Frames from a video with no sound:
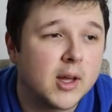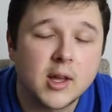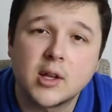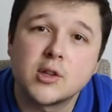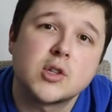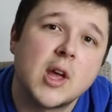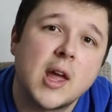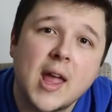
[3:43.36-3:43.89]

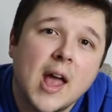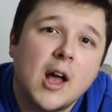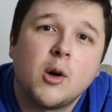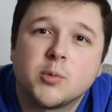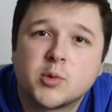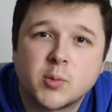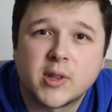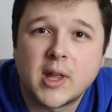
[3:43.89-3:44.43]
It
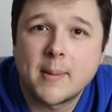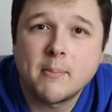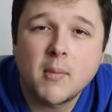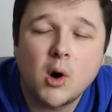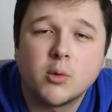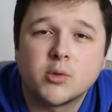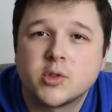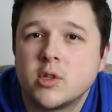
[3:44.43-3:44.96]
helps with their
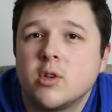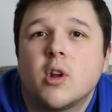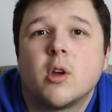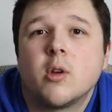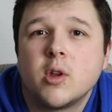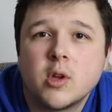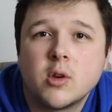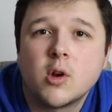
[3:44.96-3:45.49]
molts, you know,
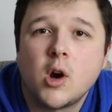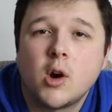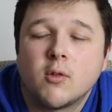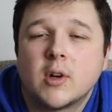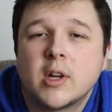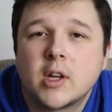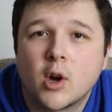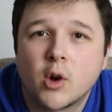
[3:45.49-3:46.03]
you can't
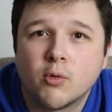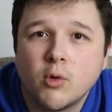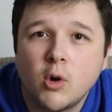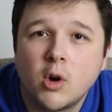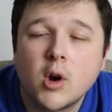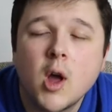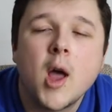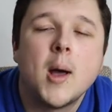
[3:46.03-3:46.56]
really go
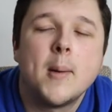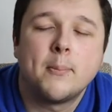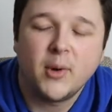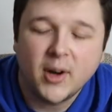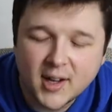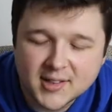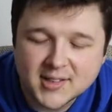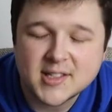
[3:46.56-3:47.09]
wrong,
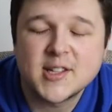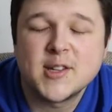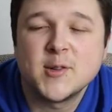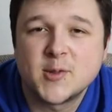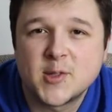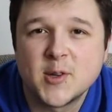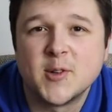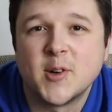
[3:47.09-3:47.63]
but you
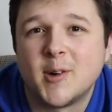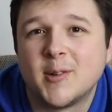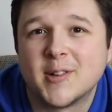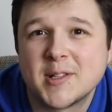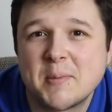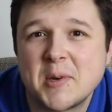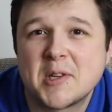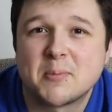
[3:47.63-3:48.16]
do not
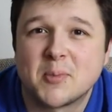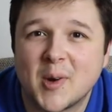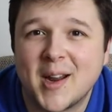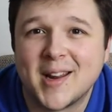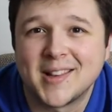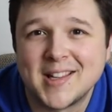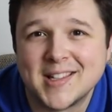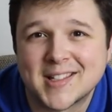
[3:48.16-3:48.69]
want to be
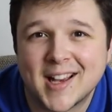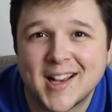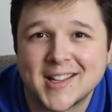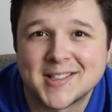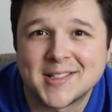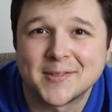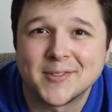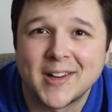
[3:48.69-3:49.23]
spraying these
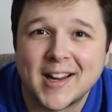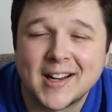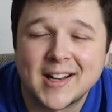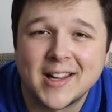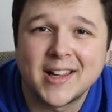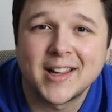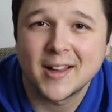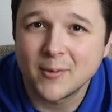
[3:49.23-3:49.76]
guys
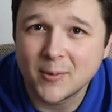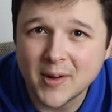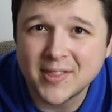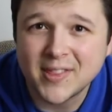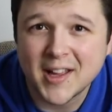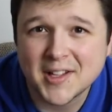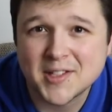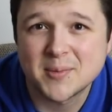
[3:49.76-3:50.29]
directly with
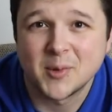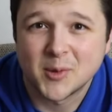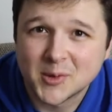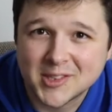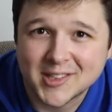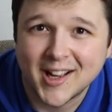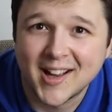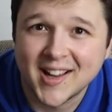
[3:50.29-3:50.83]
their small
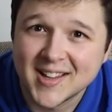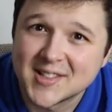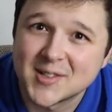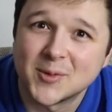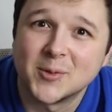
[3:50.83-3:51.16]
size.